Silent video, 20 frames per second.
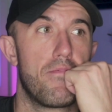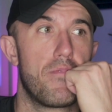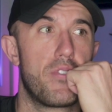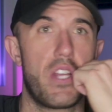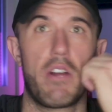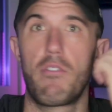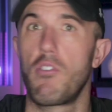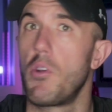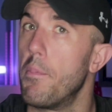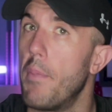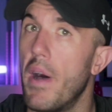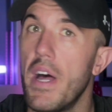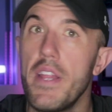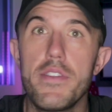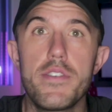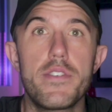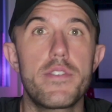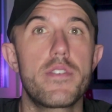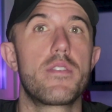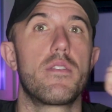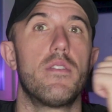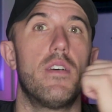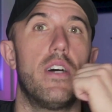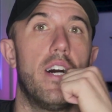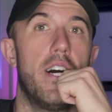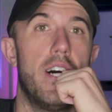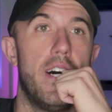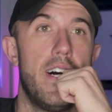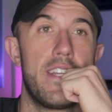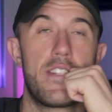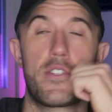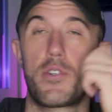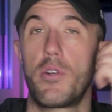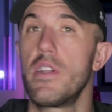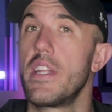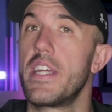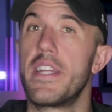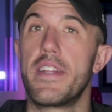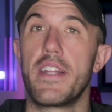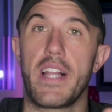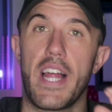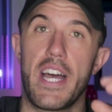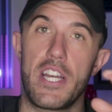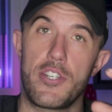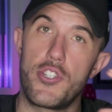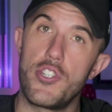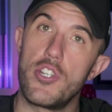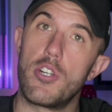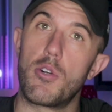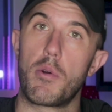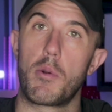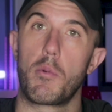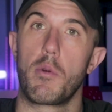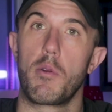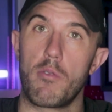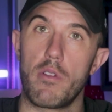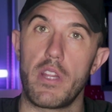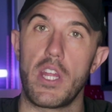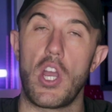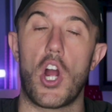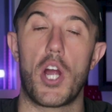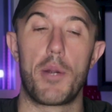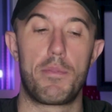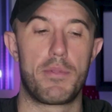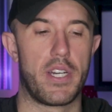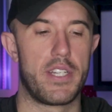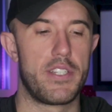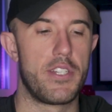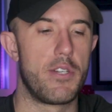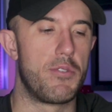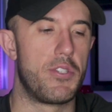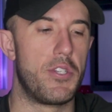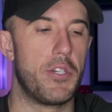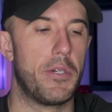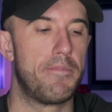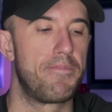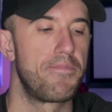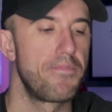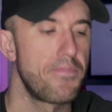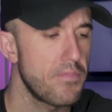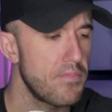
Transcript: several months, and certainly in the last year when we really harped on YouTube.